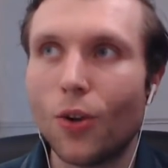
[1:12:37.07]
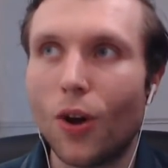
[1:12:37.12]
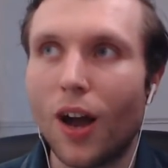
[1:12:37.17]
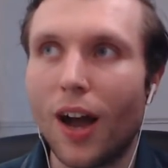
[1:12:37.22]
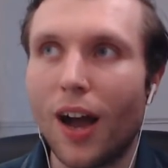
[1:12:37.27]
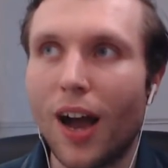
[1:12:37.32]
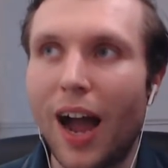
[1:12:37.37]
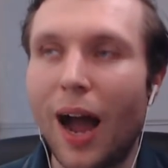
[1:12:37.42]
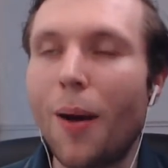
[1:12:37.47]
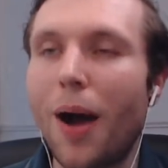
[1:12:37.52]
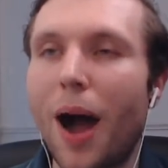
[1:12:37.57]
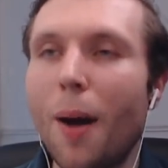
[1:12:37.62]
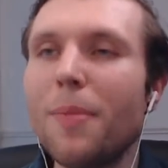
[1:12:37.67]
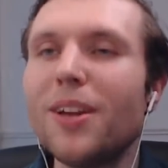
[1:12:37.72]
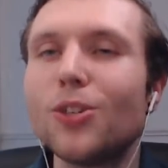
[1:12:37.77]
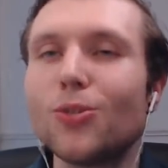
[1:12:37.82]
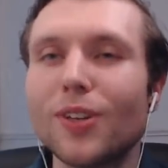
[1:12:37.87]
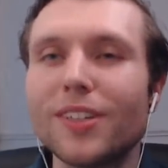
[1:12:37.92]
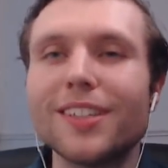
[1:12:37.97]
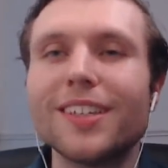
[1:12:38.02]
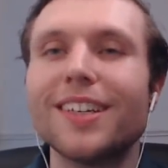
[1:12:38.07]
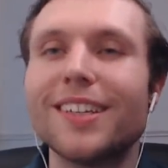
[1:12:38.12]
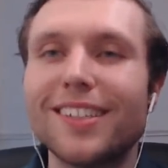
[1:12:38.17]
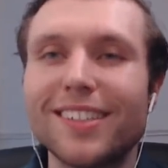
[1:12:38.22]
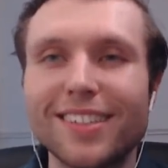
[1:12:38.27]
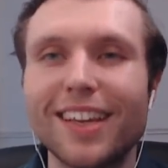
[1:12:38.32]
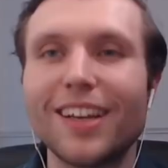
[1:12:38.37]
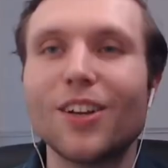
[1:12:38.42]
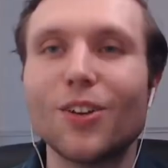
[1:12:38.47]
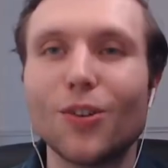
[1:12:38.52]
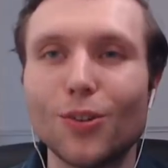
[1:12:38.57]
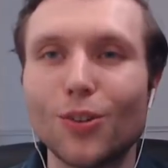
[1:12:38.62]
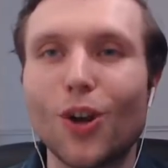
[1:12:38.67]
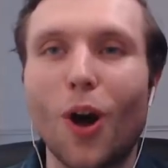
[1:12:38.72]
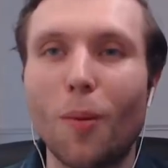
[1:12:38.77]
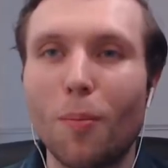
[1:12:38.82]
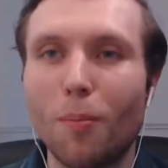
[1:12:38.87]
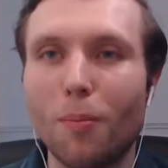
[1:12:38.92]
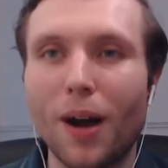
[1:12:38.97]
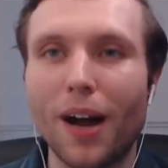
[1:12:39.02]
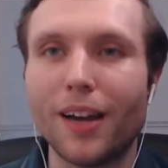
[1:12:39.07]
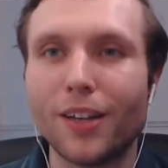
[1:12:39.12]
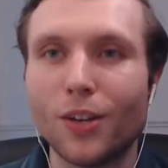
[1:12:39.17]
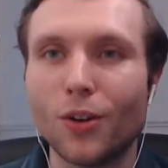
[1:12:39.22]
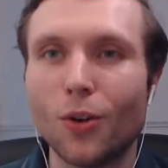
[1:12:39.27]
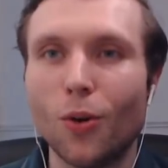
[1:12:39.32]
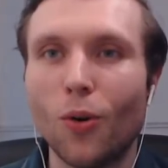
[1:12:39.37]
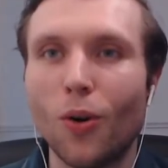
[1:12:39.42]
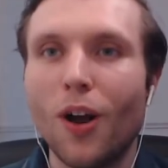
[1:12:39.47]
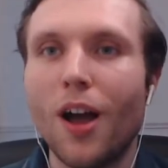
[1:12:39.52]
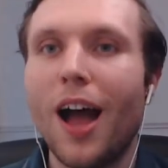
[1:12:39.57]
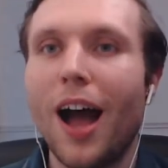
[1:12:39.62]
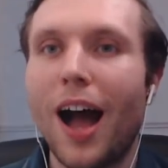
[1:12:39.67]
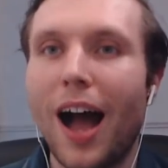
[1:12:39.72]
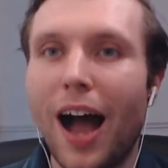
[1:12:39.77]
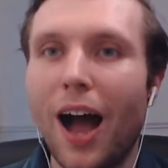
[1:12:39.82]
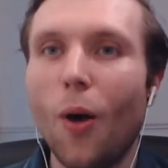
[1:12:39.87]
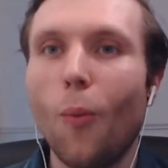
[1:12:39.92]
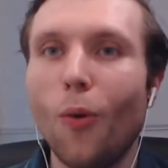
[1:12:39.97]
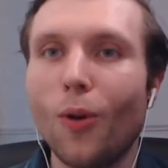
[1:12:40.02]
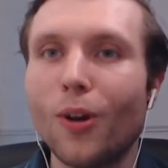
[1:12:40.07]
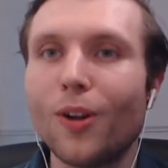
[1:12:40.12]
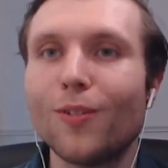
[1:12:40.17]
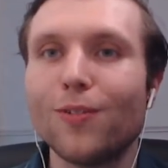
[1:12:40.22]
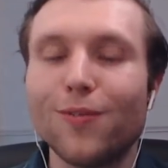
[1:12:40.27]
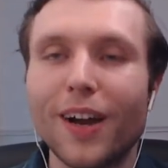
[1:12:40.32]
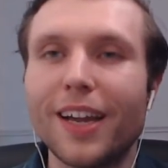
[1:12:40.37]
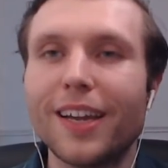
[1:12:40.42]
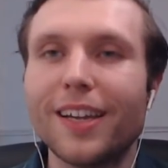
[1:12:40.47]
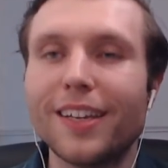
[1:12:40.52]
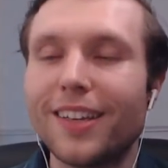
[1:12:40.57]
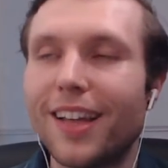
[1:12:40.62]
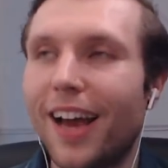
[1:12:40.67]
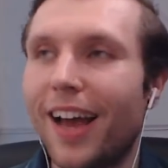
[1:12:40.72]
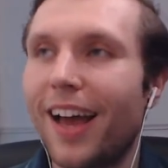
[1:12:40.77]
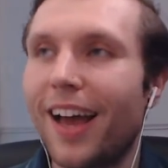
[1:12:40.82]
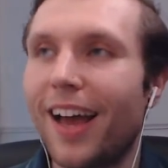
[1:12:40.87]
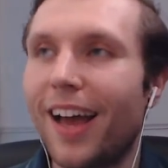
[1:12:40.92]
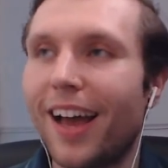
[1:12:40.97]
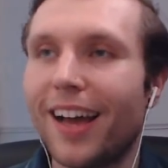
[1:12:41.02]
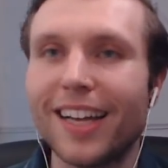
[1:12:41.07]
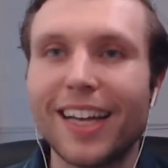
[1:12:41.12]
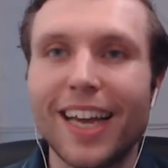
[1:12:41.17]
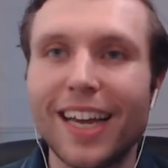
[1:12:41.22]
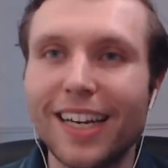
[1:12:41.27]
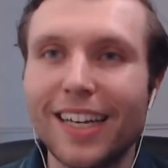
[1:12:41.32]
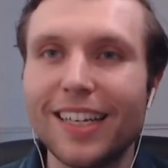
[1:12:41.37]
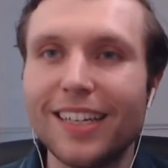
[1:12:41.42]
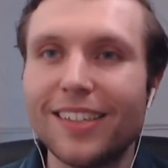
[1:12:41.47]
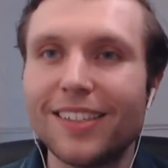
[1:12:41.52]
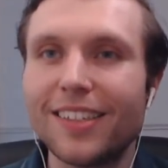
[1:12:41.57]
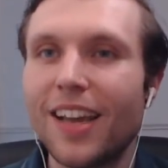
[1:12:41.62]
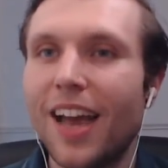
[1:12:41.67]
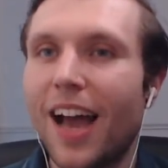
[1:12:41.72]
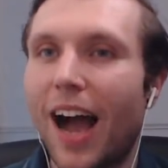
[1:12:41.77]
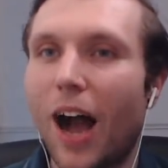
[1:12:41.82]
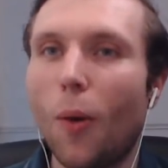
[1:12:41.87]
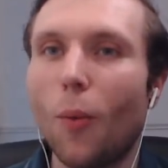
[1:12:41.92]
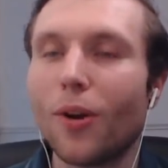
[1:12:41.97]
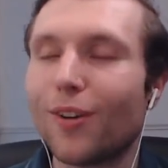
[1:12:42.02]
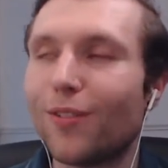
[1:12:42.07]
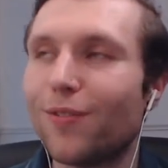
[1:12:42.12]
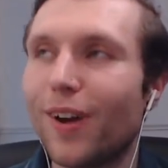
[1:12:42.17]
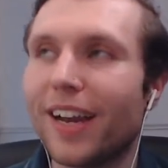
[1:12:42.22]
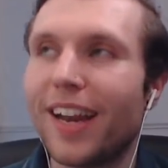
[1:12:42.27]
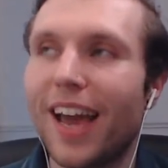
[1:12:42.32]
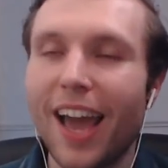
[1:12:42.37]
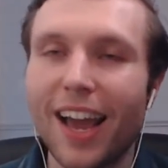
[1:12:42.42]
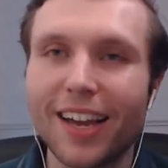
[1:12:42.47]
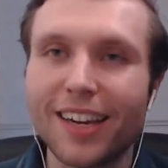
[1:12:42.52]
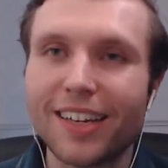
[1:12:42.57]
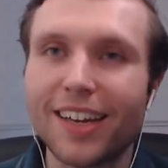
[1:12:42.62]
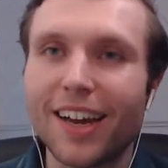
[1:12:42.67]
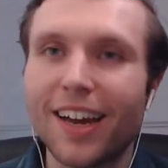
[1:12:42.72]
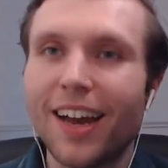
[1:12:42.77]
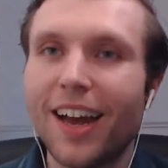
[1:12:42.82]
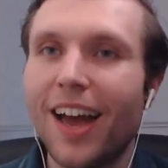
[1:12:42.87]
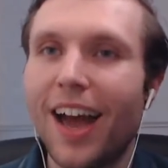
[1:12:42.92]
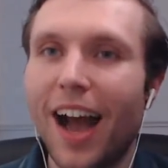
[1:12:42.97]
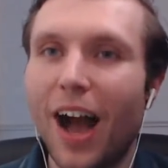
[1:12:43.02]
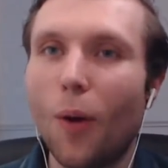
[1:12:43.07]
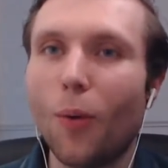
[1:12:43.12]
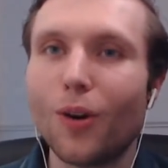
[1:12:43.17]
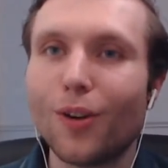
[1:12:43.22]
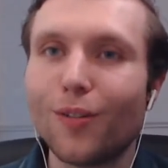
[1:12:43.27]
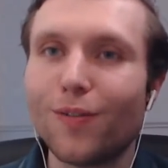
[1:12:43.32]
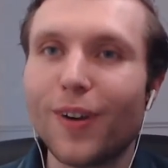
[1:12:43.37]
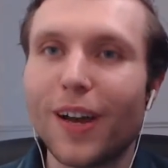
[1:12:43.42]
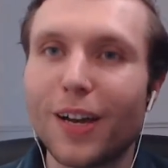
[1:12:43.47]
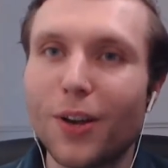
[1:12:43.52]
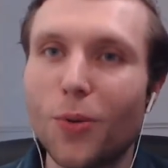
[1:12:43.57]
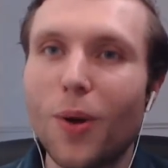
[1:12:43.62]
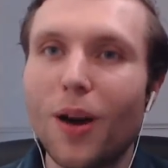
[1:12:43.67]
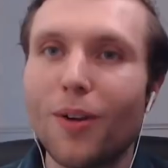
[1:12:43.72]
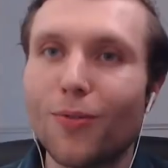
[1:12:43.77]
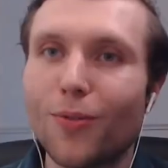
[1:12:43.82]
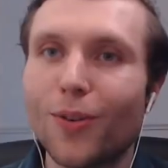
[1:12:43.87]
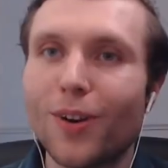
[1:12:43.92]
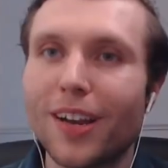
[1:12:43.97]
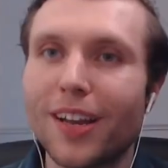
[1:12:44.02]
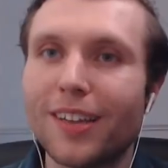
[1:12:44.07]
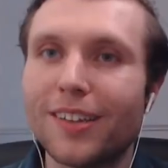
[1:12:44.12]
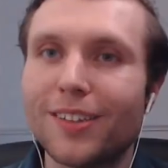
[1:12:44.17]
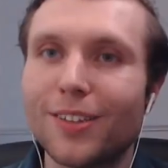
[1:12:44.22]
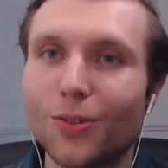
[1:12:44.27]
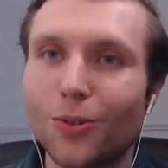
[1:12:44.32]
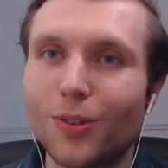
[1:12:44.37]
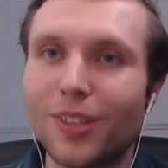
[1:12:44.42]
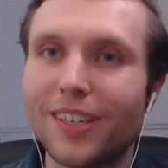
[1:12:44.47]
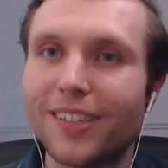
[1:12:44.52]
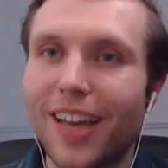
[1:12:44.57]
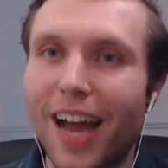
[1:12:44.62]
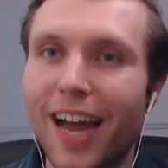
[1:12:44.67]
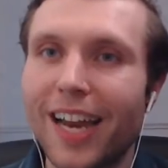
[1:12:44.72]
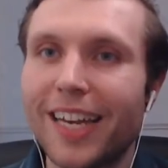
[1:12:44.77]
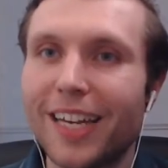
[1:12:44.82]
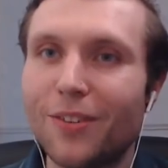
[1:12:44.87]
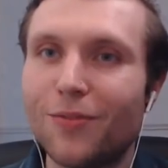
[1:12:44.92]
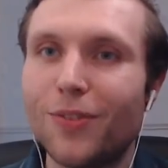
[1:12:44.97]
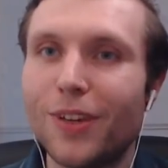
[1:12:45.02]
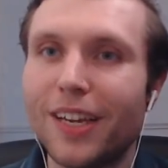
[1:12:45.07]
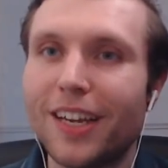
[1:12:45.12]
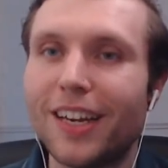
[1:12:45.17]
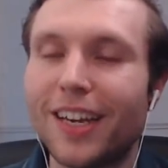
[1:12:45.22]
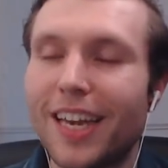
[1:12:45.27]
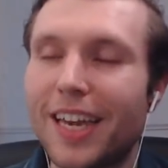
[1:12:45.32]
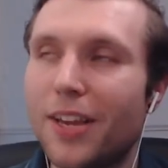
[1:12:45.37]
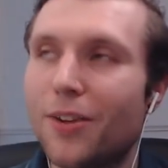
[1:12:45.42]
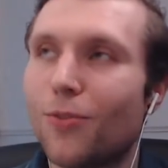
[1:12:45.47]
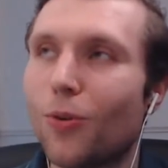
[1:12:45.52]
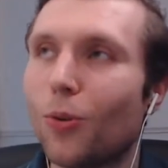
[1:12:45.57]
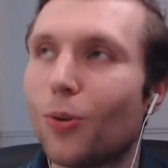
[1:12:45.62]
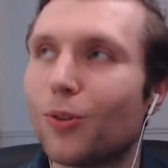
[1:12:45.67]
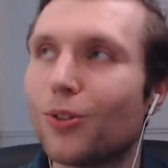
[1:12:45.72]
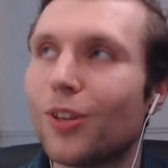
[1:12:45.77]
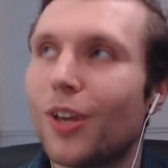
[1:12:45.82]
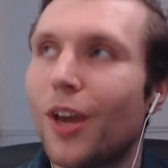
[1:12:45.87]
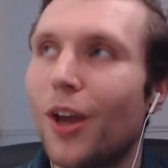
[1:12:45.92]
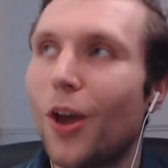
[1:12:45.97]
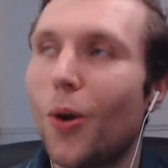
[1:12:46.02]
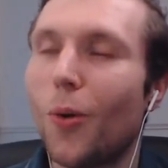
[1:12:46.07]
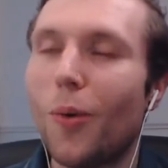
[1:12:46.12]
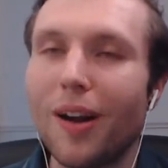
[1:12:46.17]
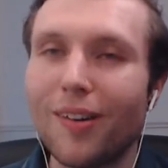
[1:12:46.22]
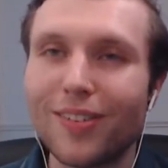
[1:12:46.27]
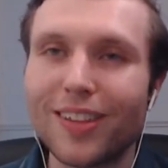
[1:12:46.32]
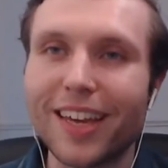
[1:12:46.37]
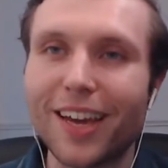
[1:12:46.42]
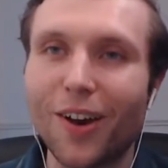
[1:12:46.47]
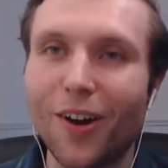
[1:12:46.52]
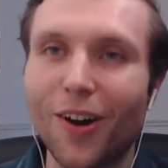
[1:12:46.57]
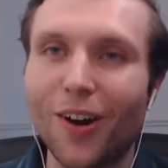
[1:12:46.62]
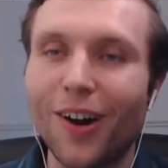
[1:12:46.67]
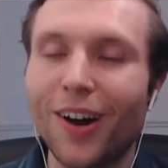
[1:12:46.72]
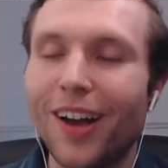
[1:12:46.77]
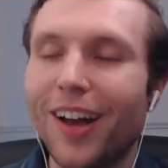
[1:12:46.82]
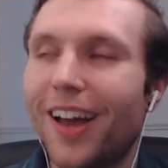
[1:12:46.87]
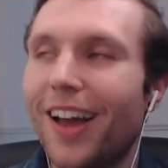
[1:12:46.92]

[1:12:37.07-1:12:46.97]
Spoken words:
I'm interested in single combat. I want to fight Achilles. I want to fight Hector. I want to fight whoever it is, these anti-vegan heroes, whoever they are.